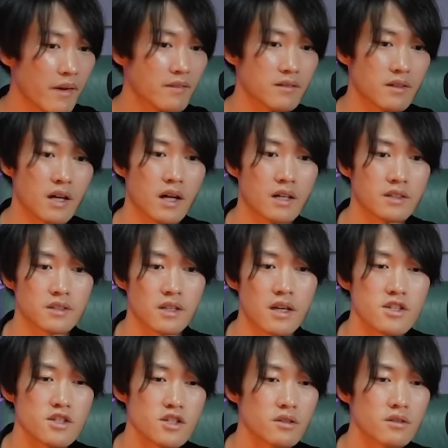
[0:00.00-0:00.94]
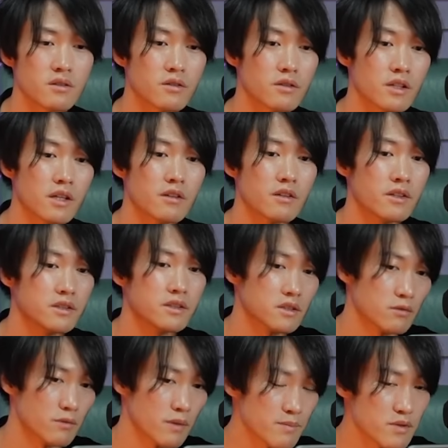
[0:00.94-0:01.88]
has ancient-looking
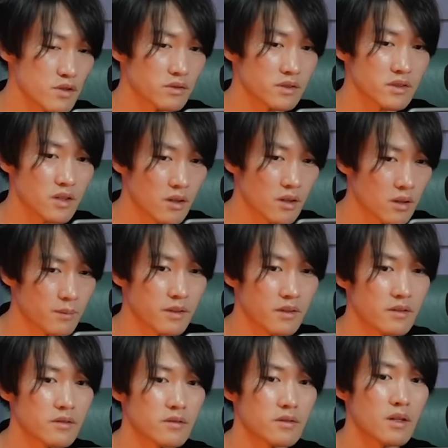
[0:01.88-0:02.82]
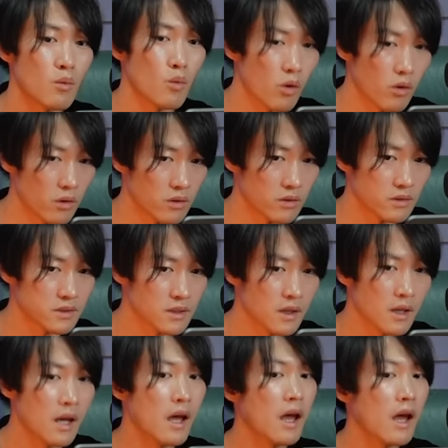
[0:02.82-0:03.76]
inscriptions carved into the walls,
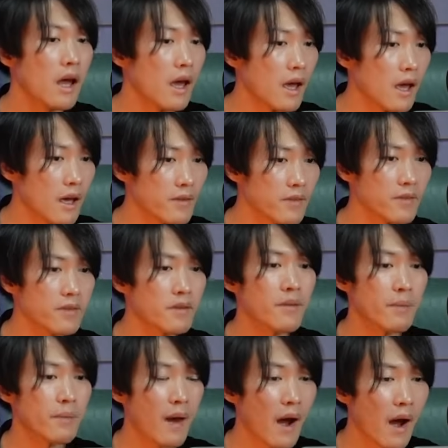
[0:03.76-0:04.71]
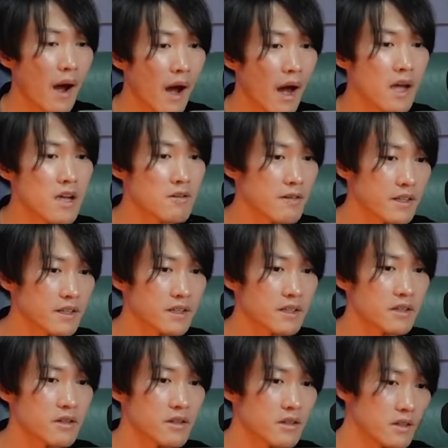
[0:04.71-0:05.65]
and the high-ranking
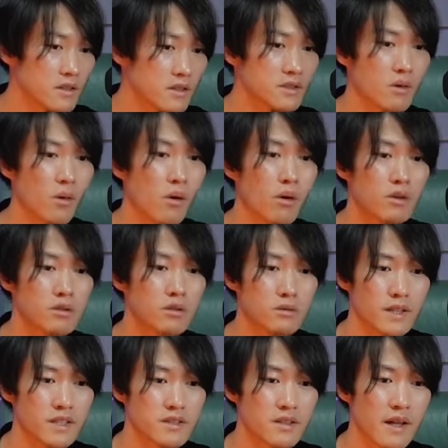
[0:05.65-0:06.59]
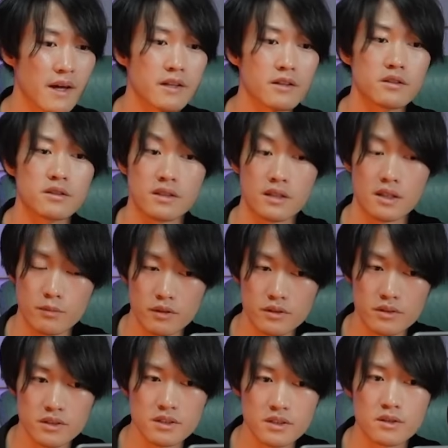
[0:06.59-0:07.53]
girls all dress like
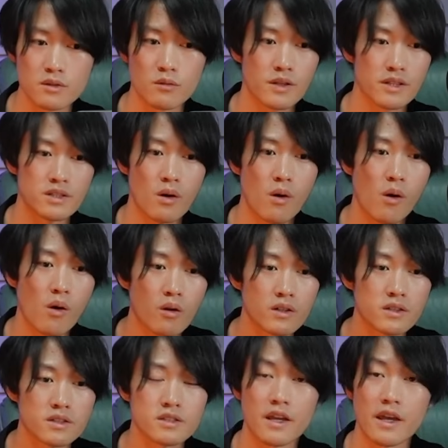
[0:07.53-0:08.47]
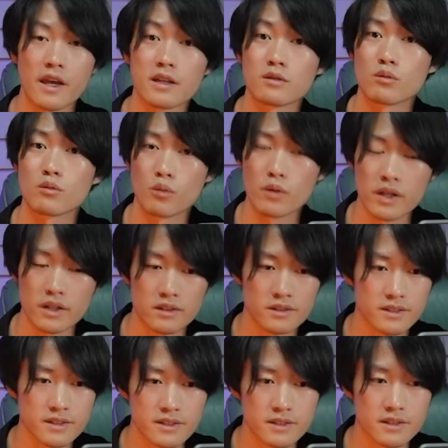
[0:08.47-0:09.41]
demons with horns and
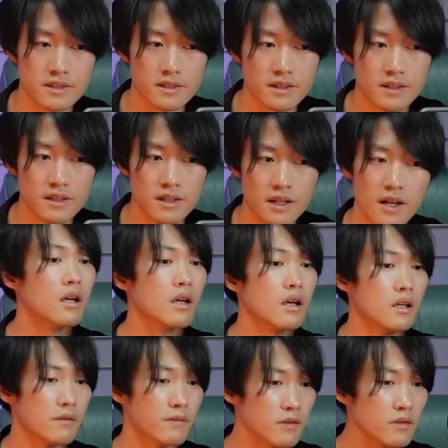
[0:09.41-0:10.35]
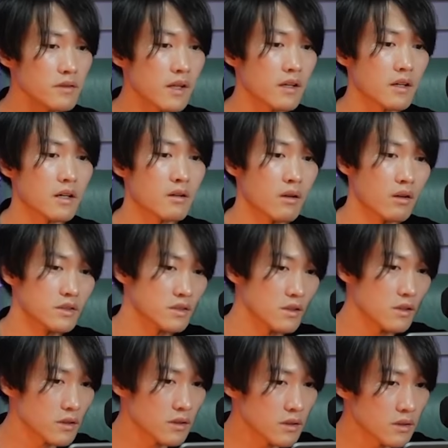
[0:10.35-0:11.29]
wings. If you take a close
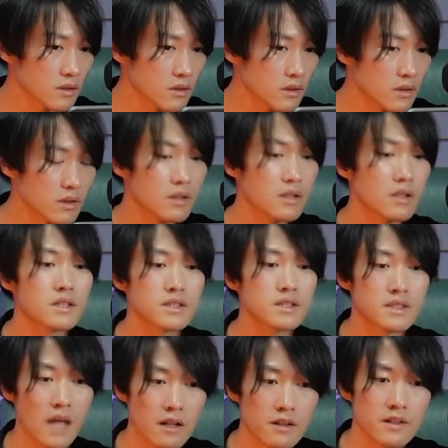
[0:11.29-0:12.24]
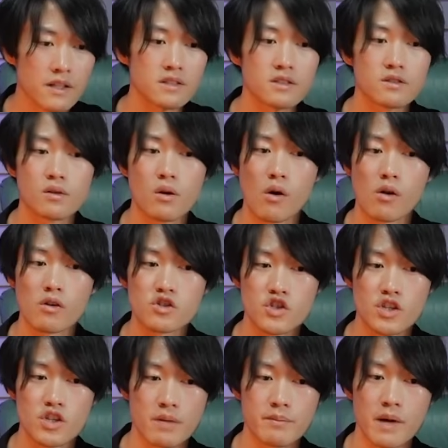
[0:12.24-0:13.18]
look, Salde's horn
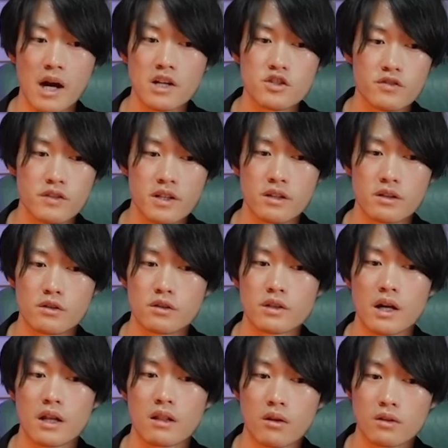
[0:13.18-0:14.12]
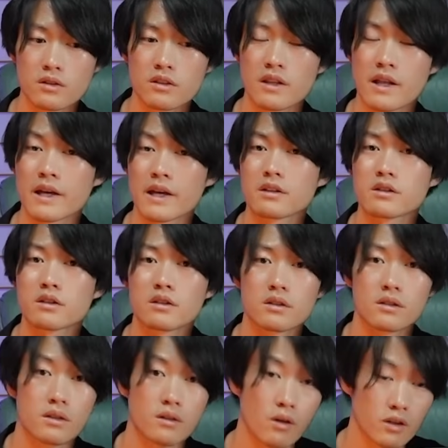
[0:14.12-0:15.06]
shape actually look a lot like
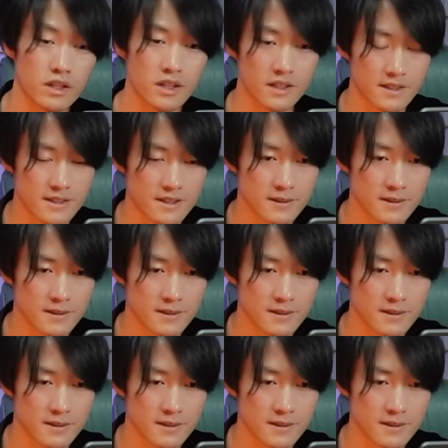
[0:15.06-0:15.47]
Loki's.